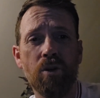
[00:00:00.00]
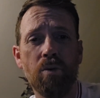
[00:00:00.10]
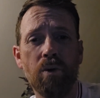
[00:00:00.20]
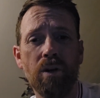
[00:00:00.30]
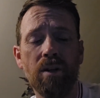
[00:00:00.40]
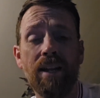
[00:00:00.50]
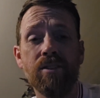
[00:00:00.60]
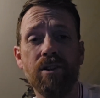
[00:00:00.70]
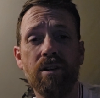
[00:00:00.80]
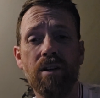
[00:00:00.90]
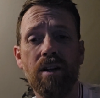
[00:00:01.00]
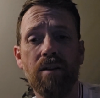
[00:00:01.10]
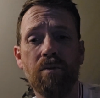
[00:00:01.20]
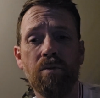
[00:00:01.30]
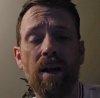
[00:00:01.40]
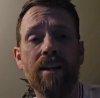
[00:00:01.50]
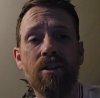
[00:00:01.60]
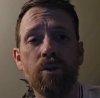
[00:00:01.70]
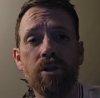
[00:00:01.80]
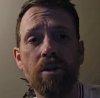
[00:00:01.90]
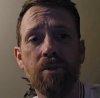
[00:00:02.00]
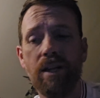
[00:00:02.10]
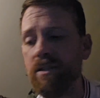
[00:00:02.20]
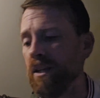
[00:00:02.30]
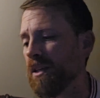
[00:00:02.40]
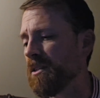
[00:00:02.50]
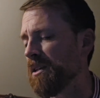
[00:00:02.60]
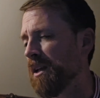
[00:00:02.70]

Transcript: where Leicester ran into a circumstance like this,